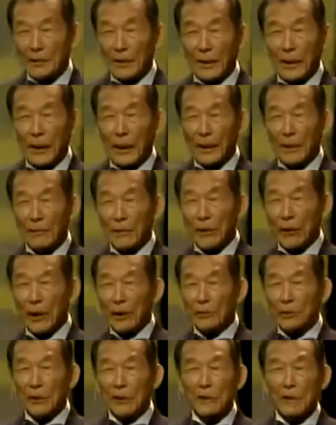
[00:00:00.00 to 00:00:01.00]
today, of
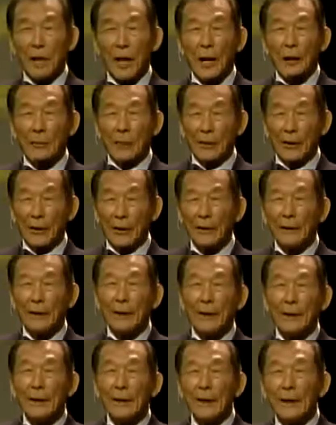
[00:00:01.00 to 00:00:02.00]
course, we're celebrating
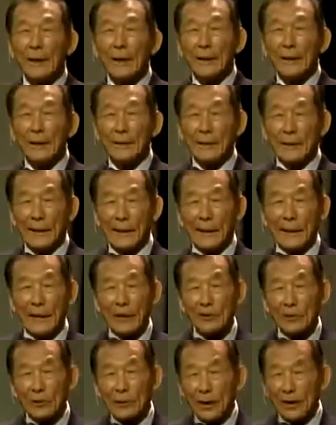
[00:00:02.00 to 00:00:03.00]
the
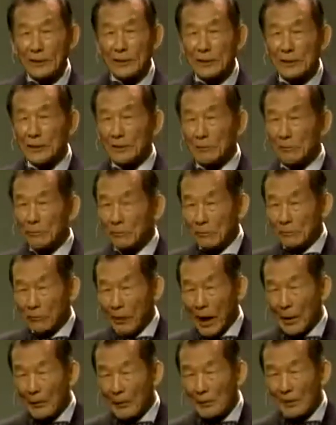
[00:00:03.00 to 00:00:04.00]
introduction of
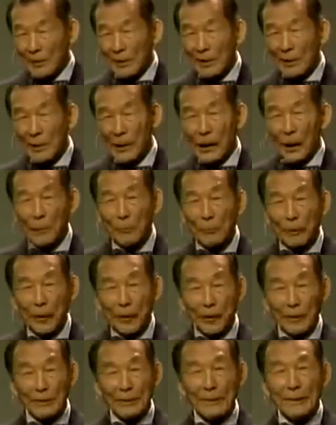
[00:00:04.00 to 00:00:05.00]
ribosine, our
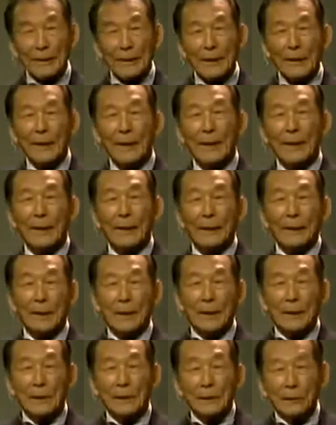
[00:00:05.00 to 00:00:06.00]
product,
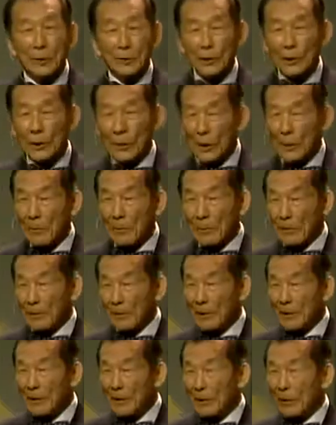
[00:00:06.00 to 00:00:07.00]
to
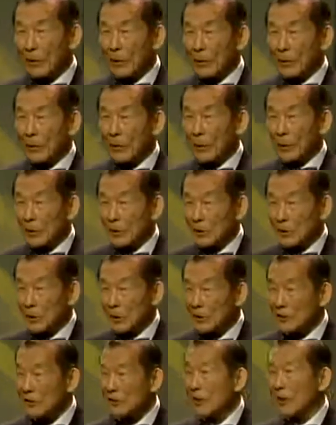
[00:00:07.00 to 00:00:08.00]
Colombia, which
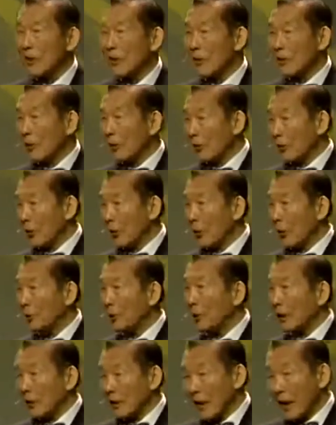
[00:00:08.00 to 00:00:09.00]
is the
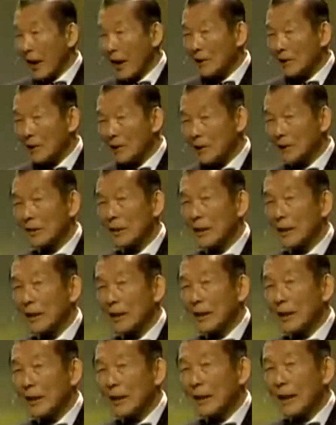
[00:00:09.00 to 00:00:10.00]
third largest
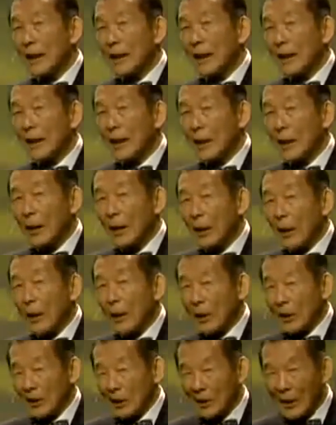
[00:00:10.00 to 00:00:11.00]

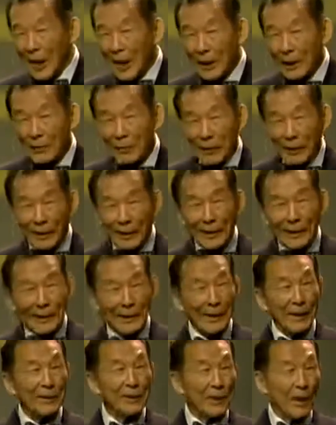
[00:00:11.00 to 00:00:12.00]
economy
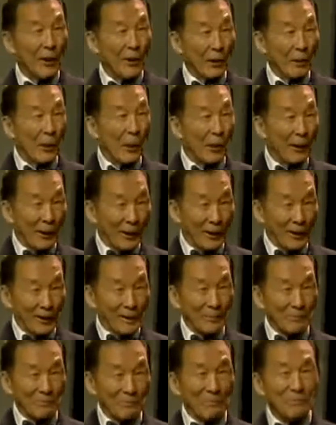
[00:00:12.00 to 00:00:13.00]
in South America.
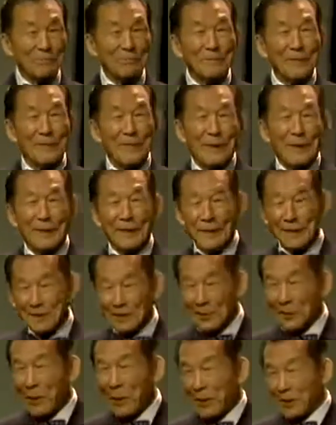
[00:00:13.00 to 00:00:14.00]

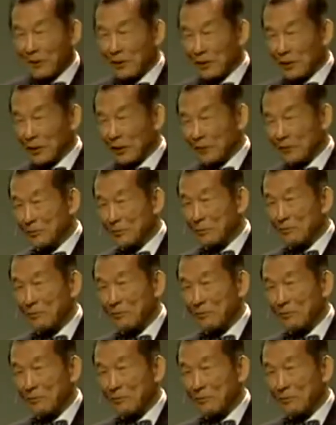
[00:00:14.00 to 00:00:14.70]
This is a milestone.